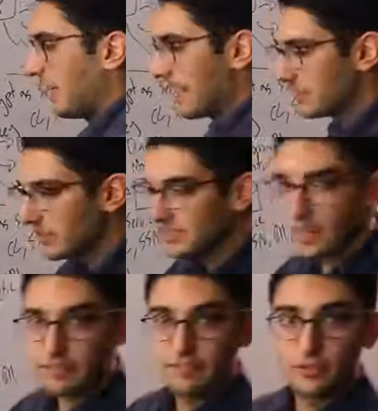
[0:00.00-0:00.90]
And so these
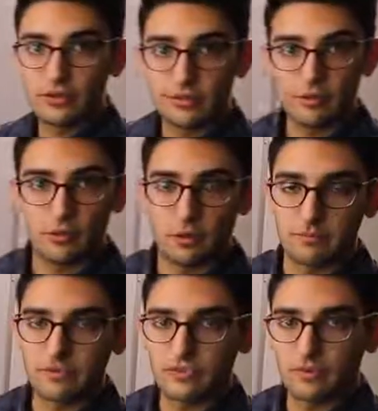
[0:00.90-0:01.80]
come in a few different
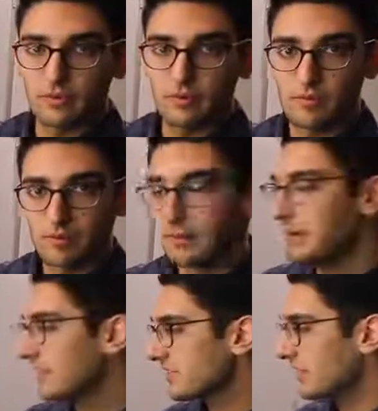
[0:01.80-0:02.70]
forms. So the
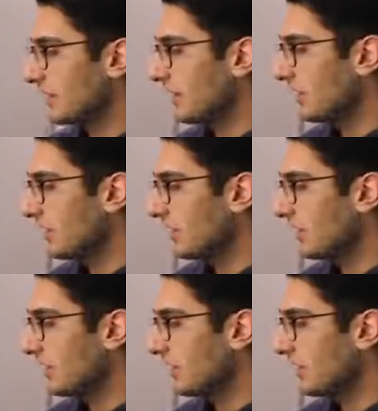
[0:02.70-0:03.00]
biggest